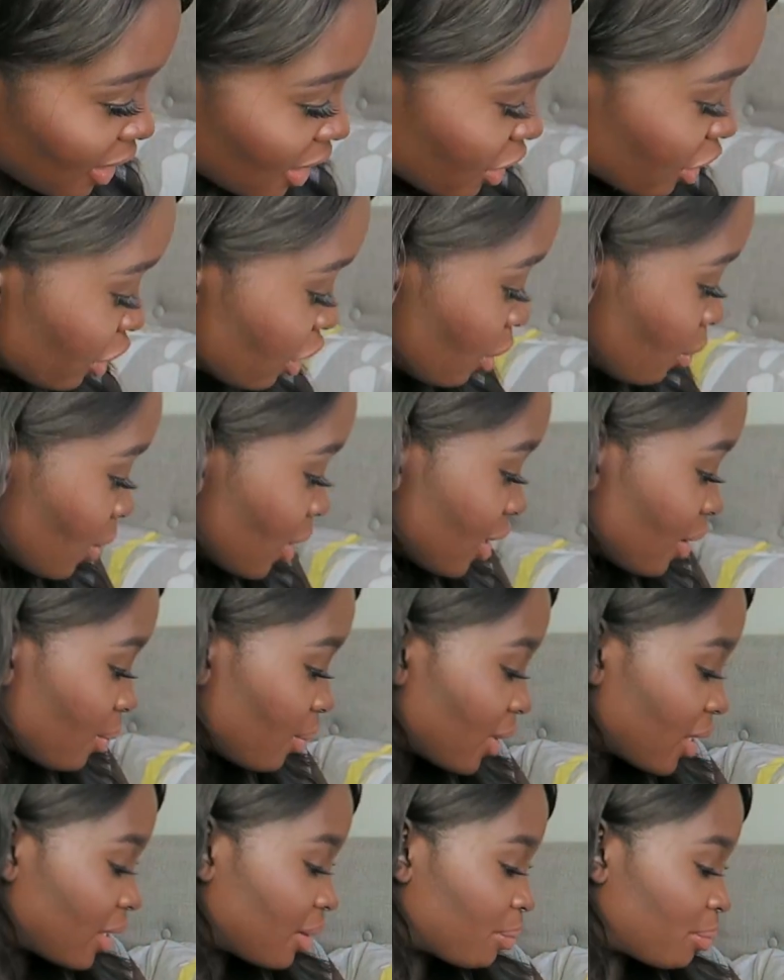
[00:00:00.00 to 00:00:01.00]
I don't know where it
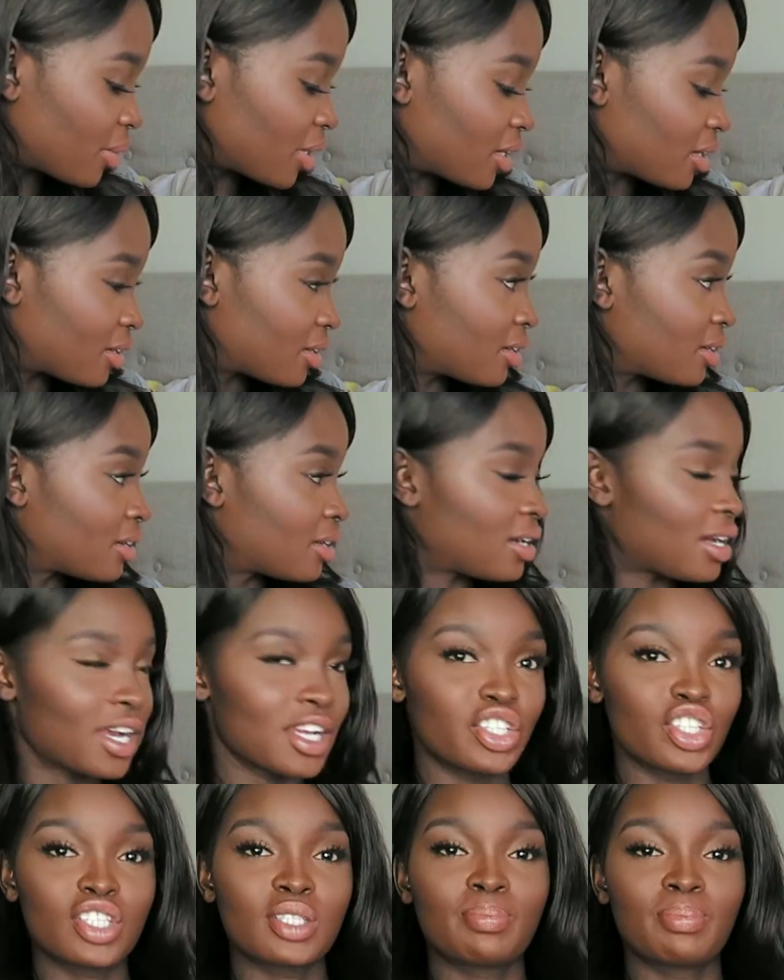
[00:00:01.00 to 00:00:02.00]
went, but
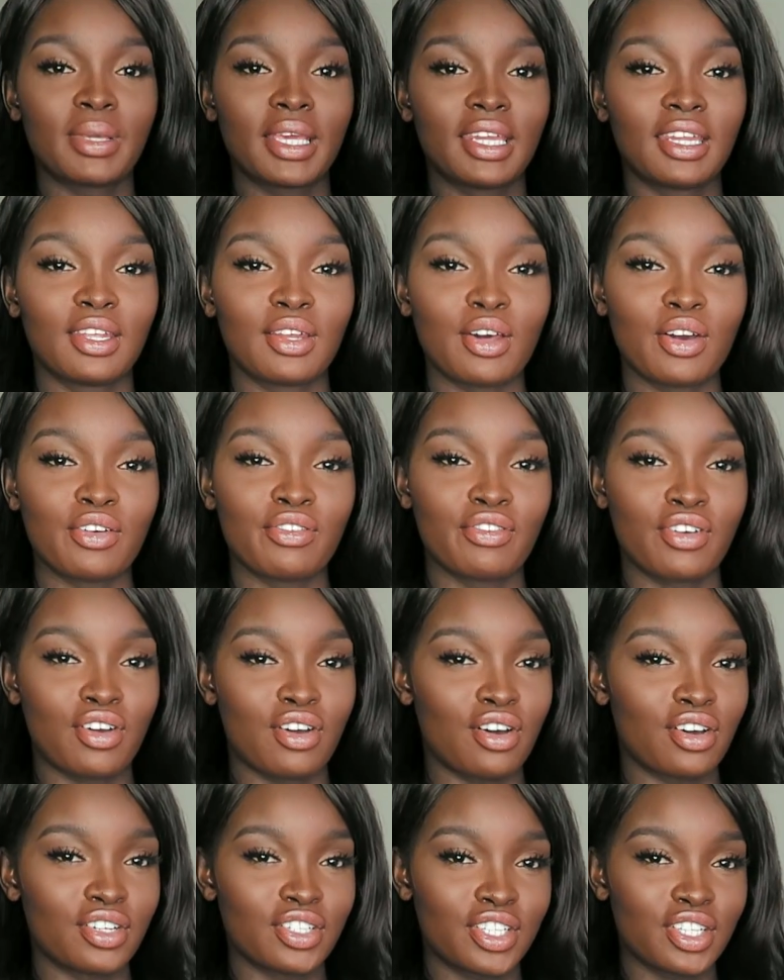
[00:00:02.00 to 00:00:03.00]
I just pin it
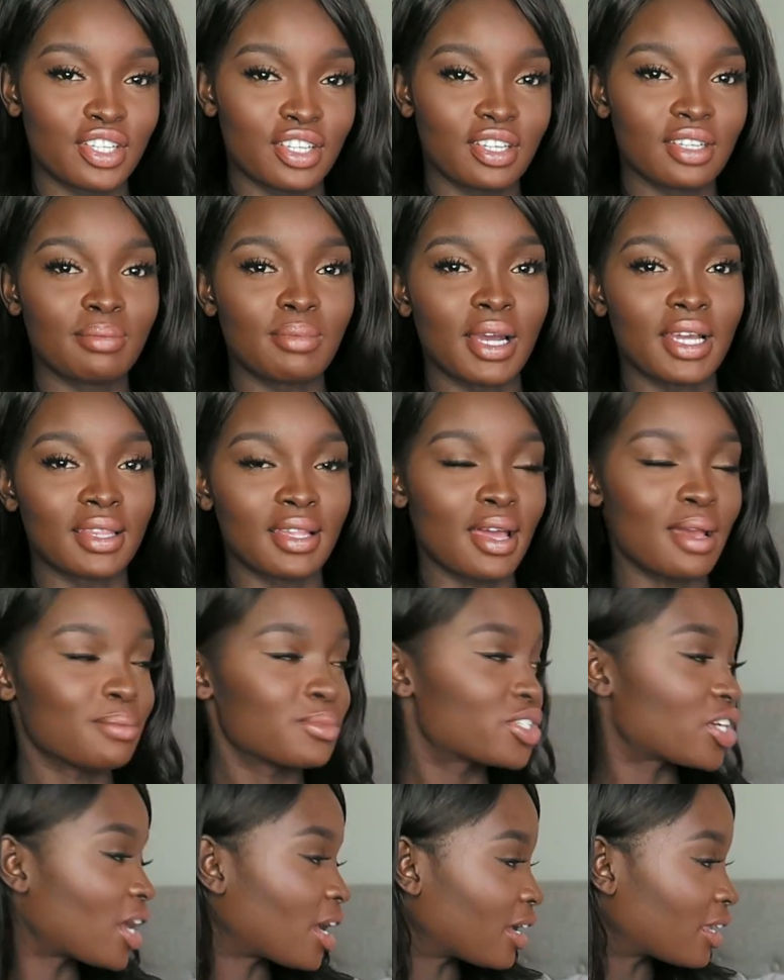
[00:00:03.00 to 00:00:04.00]
onto my
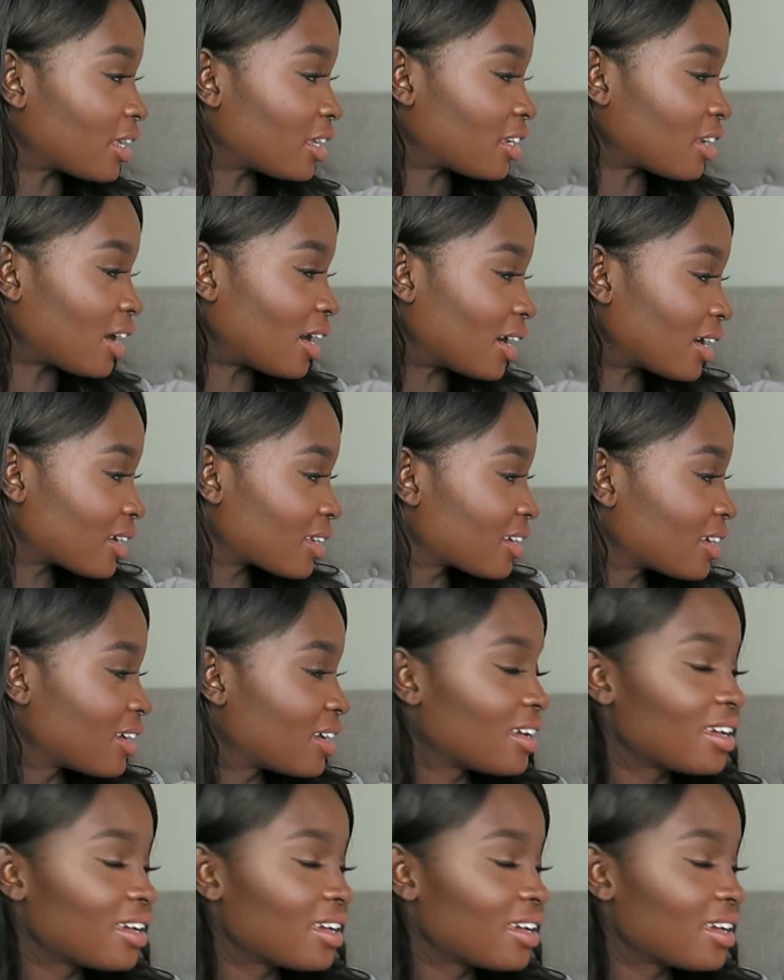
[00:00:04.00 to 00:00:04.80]
lampshade at night,